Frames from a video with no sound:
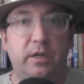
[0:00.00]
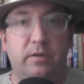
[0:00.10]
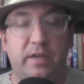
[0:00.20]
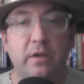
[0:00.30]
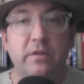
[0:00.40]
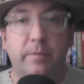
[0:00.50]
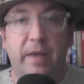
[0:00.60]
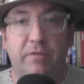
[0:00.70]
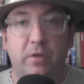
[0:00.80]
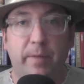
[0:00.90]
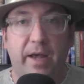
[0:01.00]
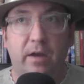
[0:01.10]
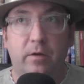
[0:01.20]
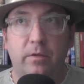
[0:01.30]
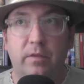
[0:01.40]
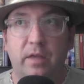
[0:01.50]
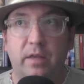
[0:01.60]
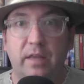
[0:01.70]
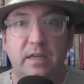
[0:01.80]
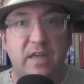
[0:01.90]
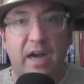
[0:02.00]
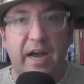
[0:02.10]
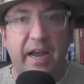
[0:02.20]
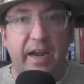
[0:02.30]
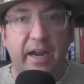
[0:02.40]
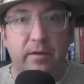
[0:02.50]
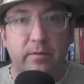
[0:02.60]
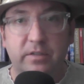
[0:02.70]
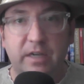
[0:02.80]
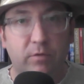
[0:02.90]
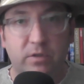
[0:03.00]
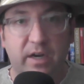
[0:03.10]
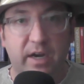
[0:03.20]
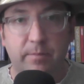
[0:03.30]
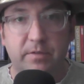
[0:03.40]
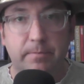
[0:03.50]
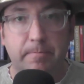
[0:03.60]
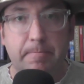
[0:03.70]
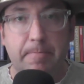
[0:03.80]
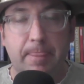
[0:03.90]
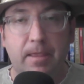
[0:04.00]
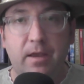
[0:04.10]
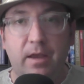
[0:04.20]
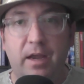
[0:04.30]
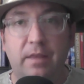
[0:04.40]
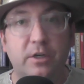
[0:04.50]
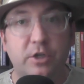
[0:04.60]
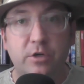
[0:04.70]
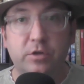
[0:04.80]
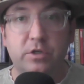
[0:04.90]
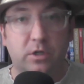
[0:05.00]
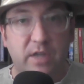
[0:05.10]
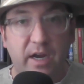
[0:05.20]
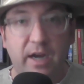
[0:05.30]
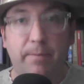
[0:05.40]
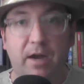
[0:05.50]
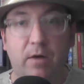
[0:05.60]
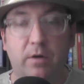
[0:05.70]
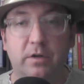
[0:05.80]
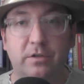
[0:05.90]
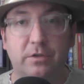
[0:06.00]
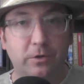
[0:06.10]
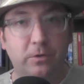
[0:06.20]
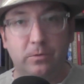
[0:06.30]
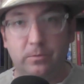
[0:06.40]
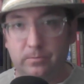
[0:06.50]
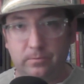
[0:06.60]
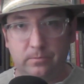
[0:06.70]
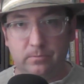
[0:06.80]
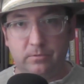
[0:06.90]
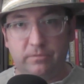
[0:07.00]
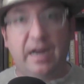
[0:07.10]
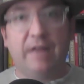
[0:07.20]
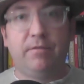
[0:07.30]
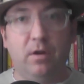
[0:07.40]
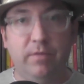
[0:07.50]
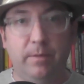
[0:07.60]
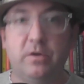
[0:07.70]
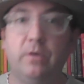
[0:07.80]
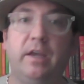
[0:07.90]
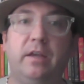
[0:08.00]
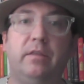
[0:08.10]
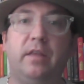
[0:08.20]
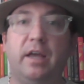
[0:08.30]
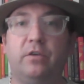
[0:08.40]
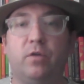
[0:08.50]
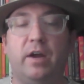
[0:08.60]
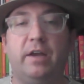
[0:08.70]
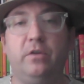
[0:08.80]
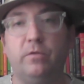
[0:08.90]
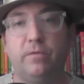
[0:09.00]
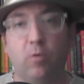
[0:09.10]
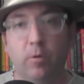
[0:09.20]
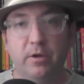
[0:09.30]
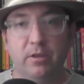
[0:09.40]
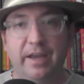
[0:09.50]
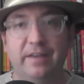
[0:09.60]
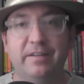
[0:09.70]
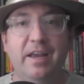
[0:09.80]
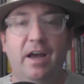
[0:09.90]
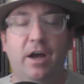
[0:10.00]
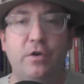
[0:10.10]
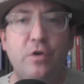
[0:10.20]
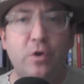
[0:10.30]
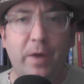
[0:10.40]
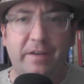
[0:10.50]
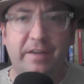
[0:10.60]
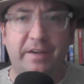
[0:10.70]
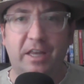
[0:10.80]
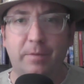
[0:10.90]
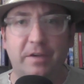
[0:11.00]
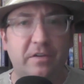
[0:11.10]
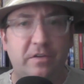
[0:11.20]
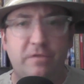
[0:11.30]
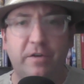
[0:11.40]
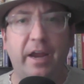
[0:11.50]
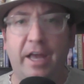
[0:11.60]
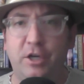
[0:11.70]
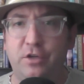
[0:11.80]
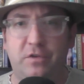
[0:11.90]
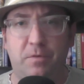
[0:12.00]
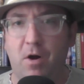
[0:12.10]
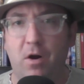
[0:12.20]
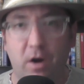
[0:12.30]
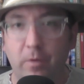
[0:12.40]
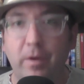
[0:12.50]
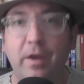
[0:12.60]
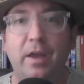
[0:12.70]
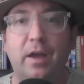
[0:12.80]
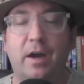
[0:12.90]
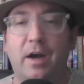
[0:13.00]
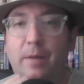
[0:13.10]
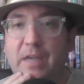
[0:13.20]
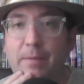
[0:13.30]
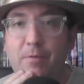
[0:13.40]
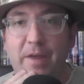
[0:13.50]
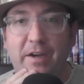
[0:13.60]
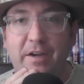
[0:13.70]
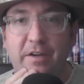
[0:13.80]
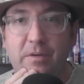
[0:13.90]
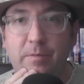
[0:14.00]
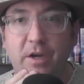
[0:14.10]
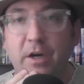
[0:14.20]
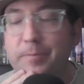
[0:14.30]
tells them after the battle that they died several times, and that she used her time powers to revive all of them so they can then try to formulate a new way to take down the beast. This is very Edge of Tomorrow type of mechanism here,